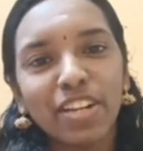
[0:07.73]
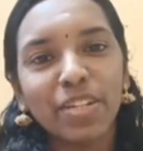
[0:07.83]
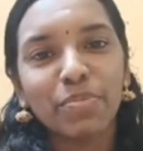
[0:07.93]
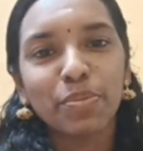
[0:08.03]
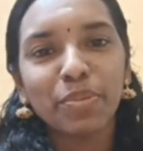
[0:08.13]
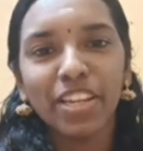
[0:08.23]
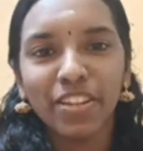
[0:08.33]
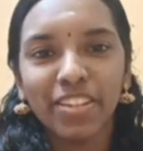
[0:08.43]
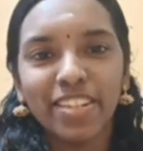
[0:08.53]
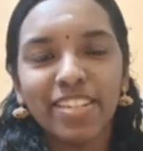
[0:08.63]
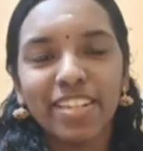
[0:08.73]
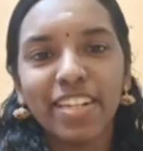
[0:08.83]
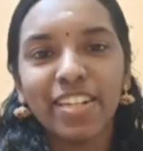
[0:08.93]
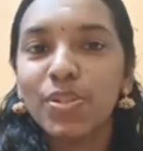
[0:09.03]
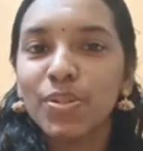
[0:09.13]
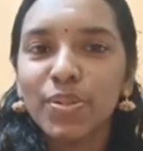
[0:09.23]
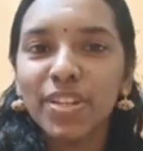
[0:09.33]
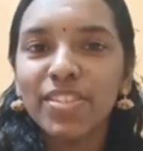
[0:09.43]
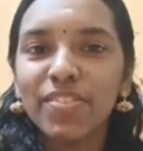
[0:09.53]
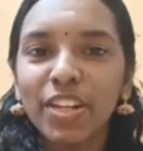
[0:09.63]
again welcome to my OET channel. So
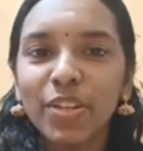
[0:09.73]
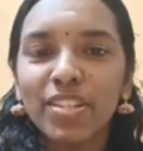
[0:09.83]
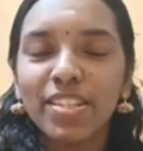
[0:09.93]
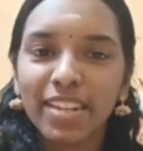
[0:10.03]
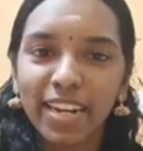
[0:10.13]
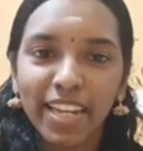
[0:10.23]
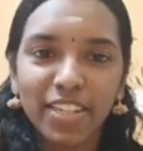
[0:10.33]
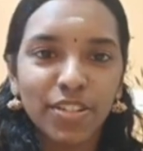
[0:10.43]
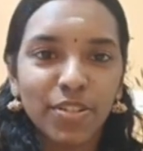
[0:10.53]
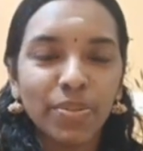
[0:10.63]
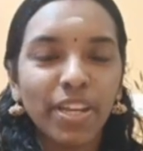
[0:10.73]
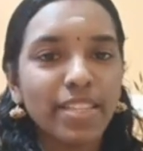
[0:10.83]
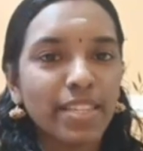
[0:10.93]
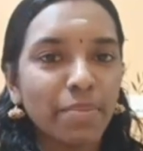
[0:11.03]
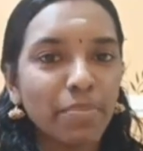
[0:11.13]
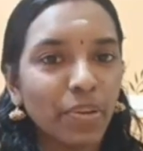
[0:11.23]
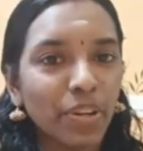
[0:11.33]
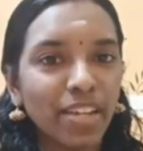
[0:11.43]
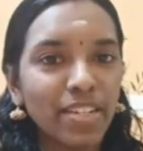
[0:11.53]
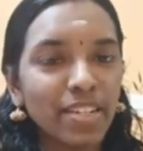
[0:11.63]
today's video is related to exam
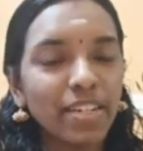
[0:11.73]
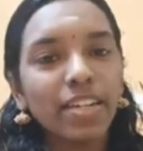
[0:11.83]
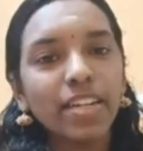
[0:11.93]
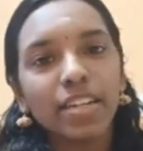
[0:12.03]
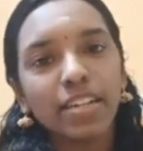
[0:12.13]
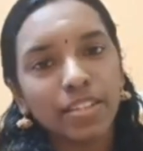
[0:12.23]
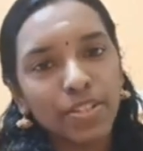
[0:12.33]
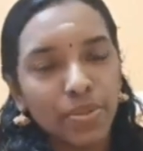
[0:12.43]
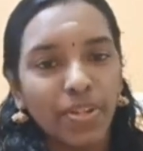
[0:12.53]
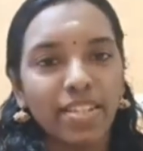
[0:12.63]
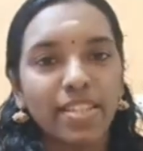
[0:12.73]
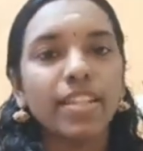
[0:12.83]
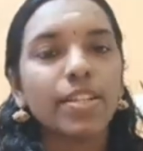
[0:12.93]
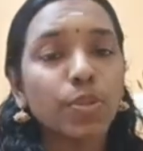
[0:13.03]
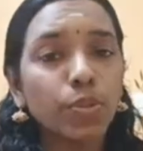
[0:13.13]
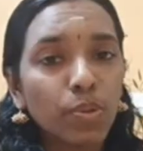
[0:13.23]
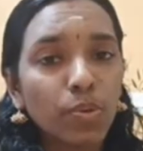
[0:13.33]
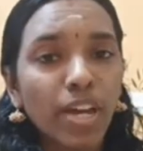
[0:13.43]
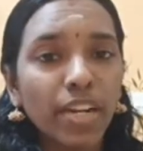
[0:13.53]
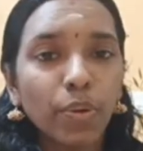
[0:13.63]
oriented students. So
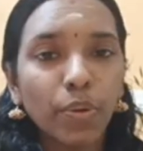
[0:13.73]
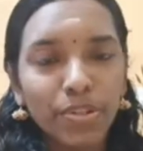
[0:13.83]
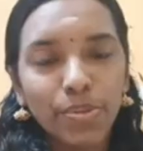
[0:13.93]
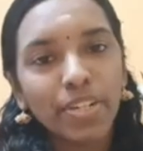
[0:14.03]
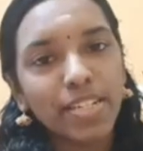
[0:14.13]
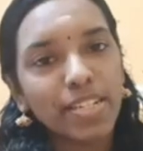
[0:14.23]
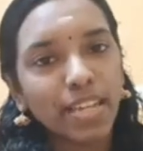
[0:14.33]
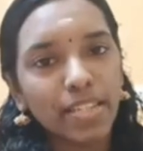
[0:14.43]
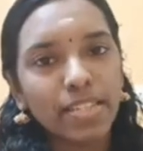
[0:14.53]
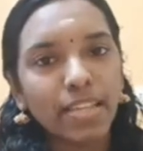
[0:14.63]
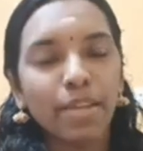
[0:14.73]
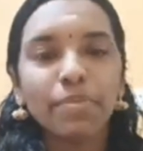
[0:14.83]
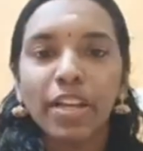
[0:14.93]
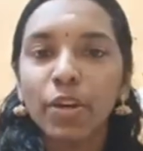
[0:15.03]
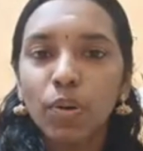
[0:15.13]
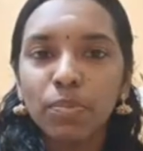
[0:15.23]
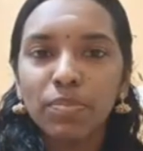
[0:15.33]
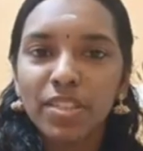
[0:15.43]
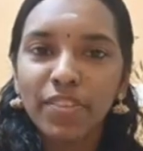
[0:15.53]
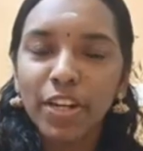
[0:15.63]
those who are going to attend exam, I
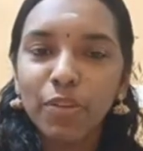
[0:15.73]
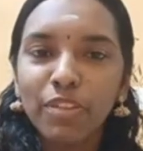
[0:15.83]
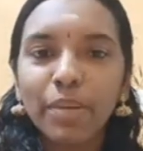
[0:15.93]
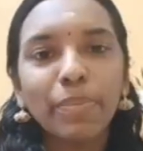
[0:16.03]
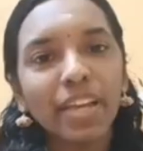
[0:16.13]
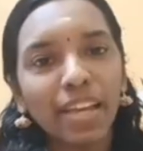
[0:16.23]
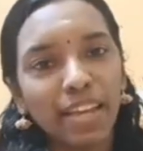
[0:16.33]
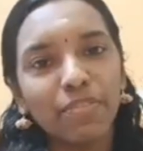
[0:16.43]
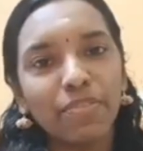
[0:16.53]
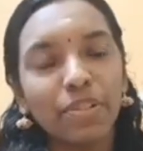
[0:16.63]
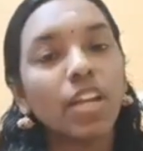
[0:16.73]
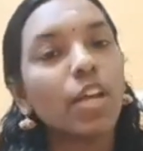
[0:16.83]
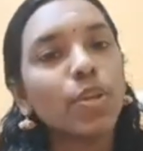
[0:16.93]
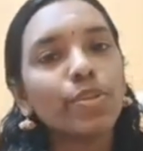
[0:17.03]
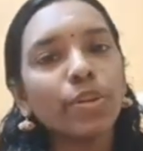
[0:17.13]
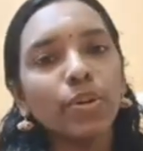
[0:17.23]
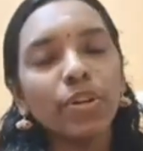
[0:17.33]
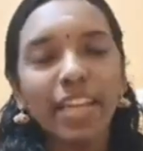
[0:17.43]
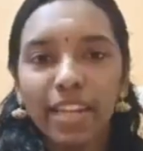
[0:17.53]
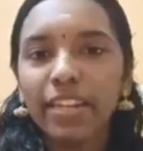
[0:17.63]
hope this video will be helpful.
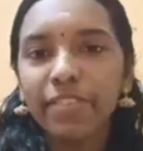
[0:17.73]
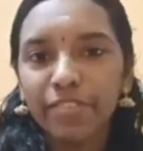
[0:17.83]
So